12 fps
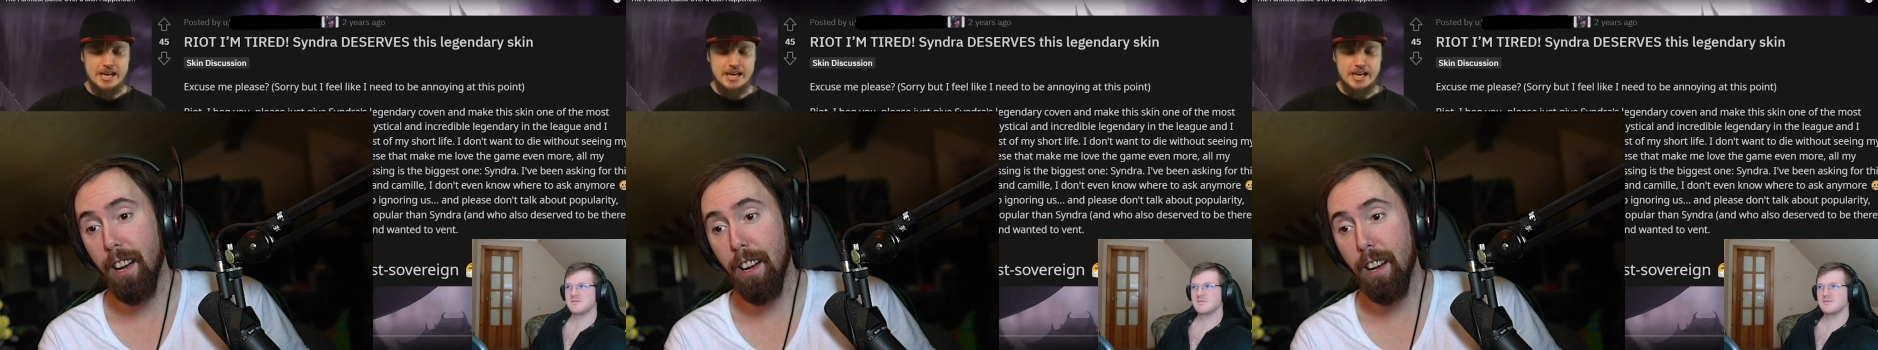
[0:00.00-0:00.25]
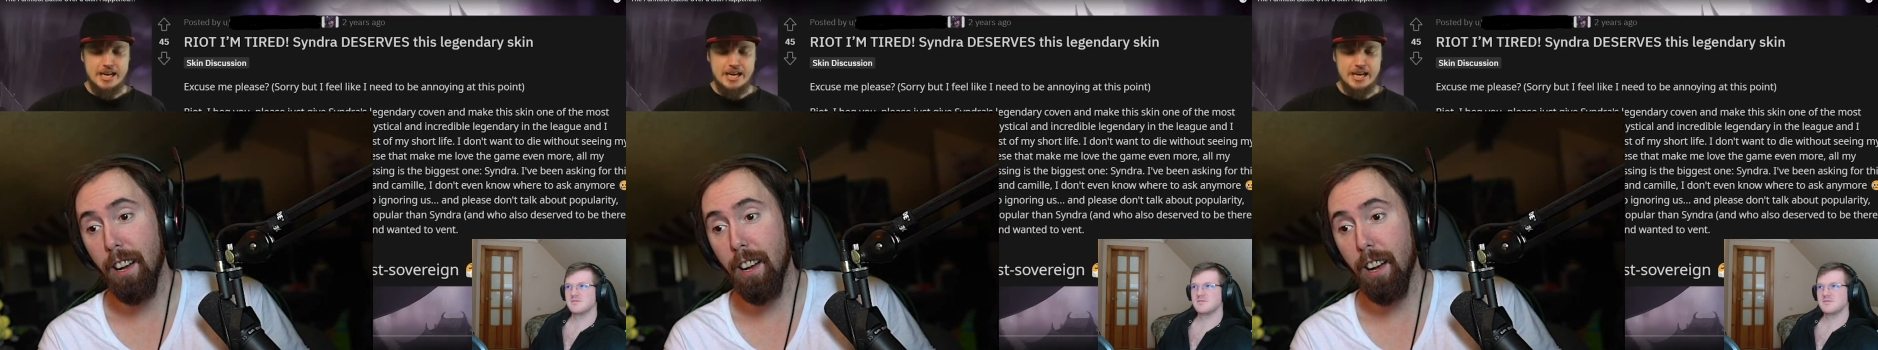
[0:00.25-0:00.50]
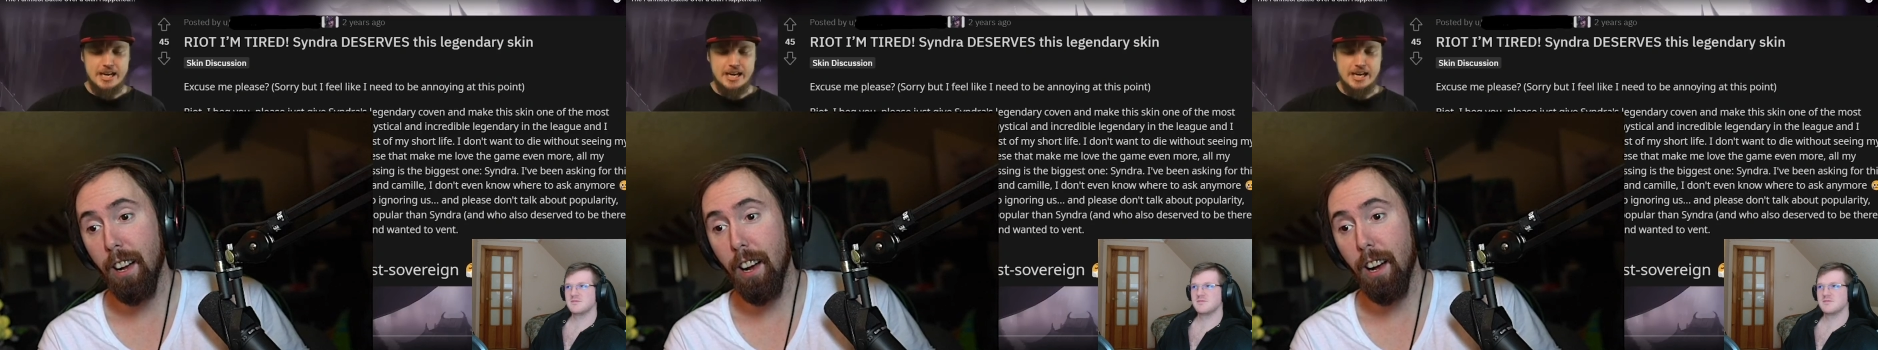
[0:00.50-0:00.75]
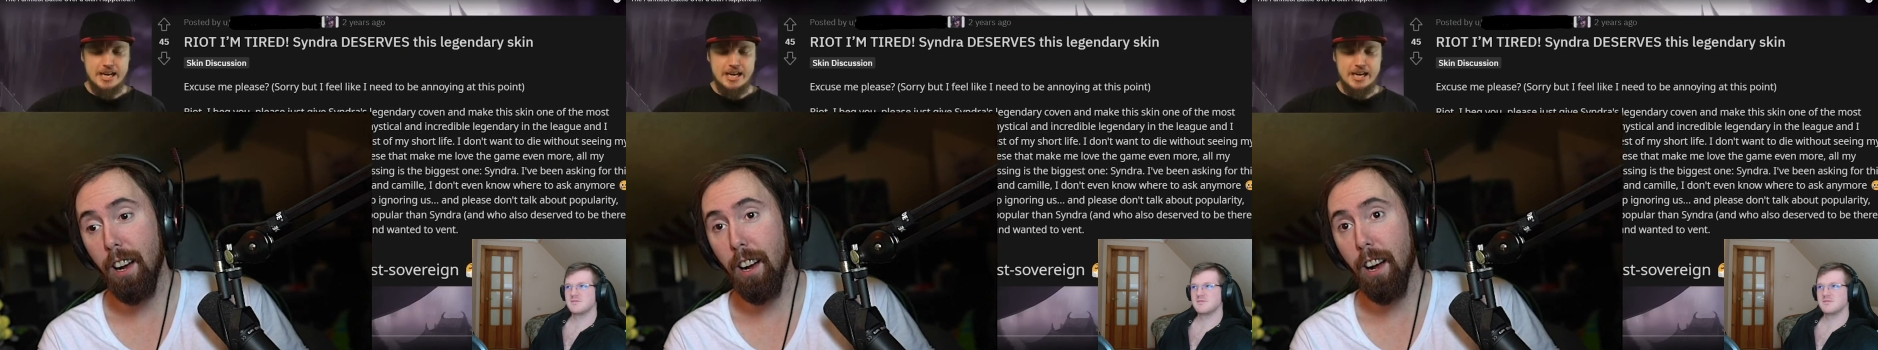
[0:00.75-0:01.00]

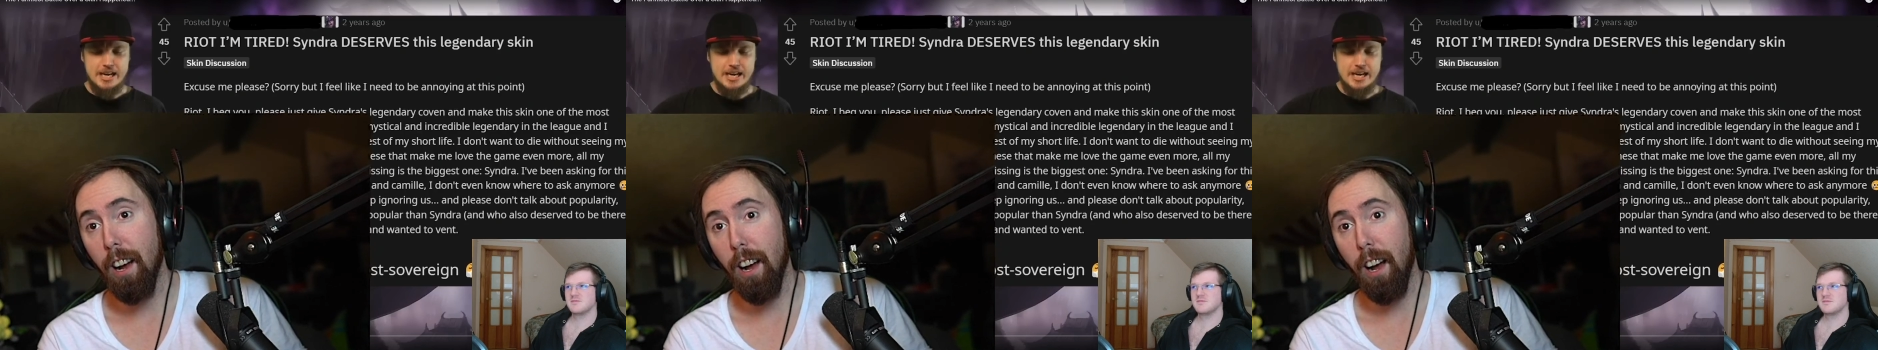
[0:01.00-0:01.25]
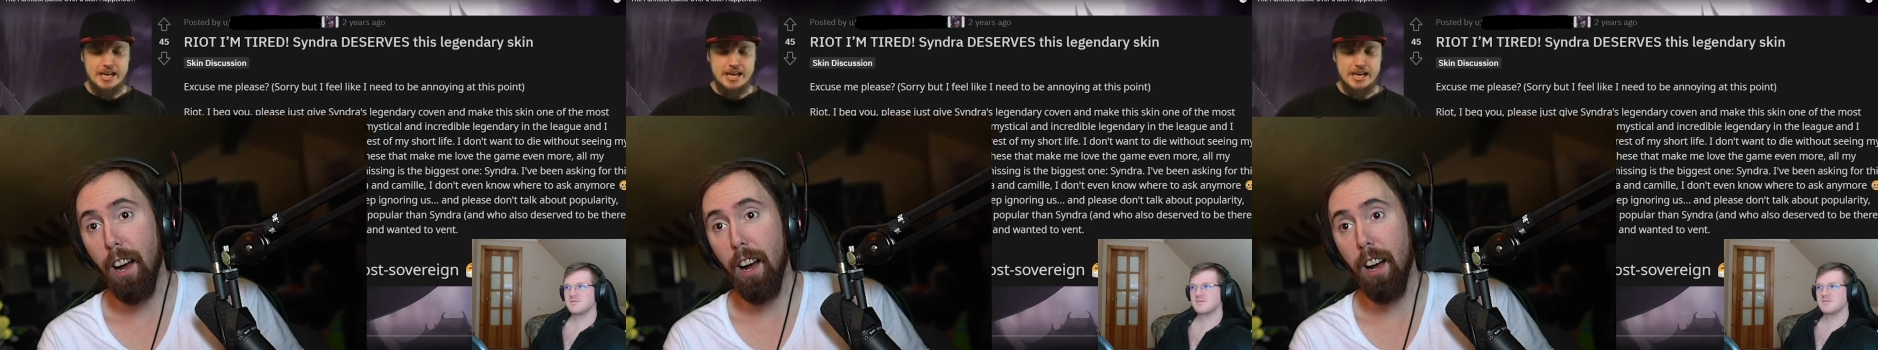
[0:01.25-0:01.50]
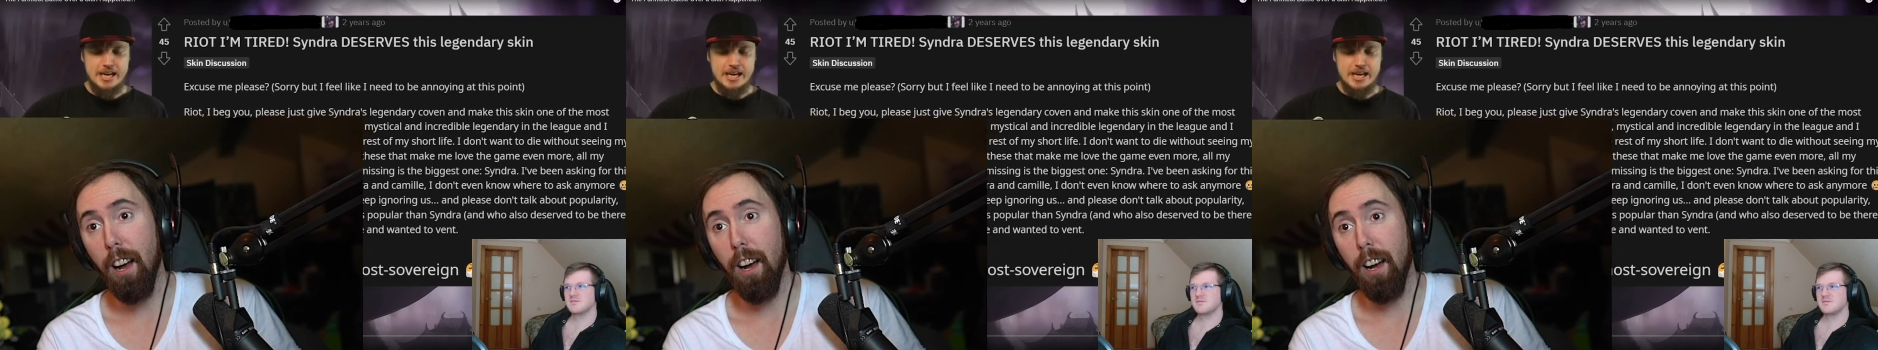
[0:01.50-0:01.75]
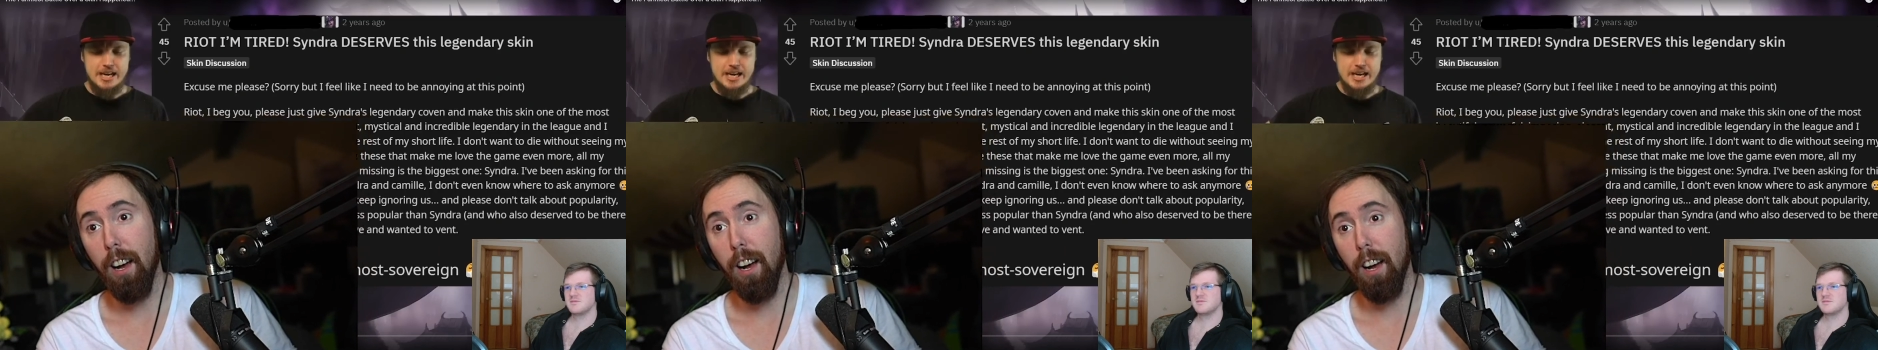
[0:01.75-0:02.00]

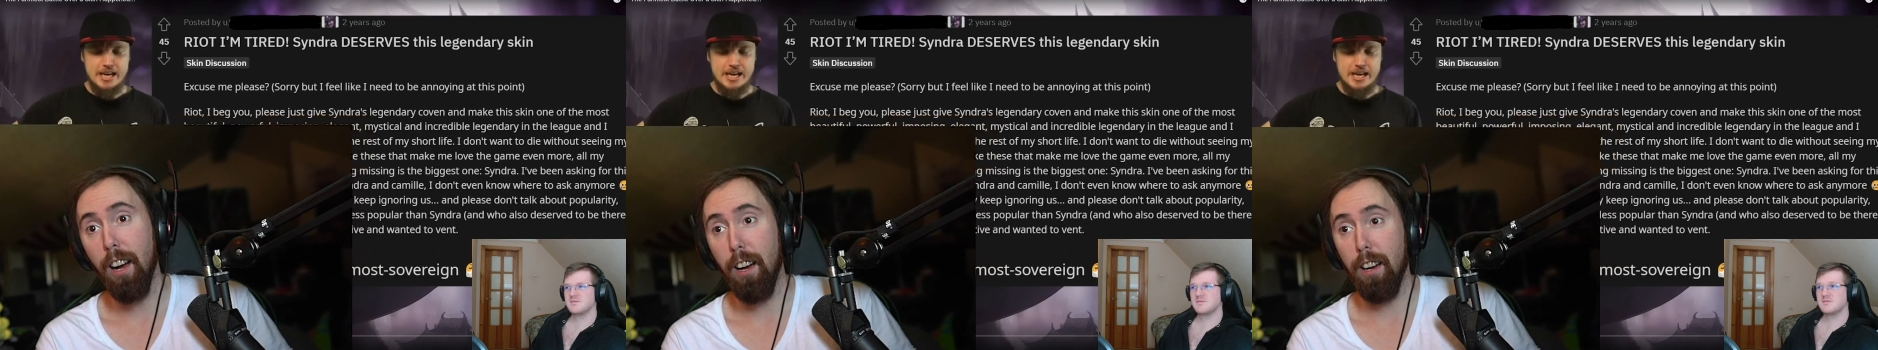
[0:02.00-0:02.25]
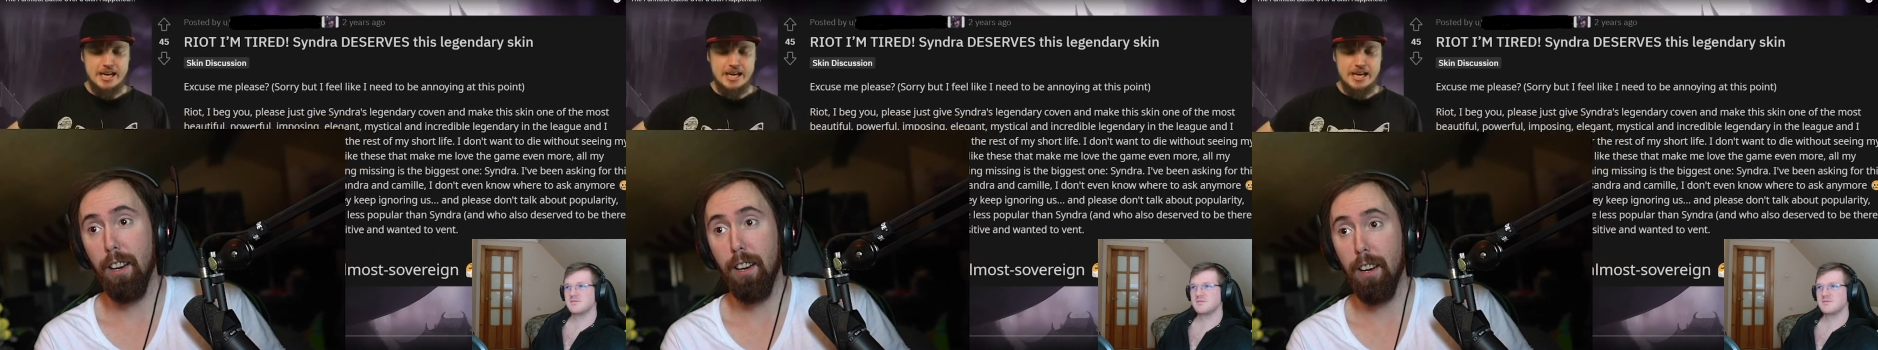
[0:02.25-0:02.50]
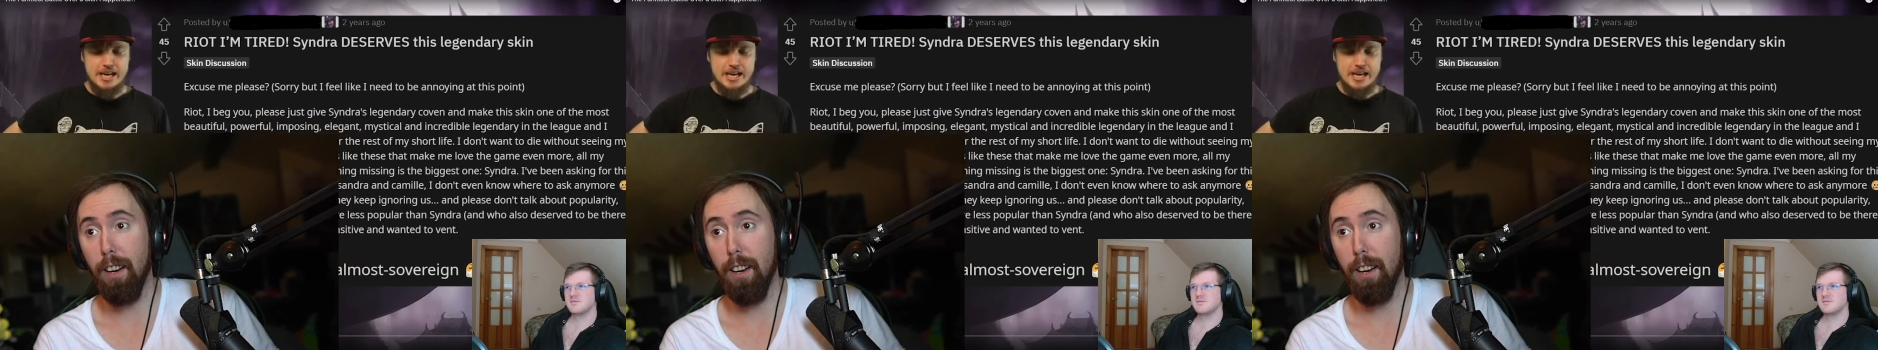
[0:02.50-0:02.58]
(no one is talking)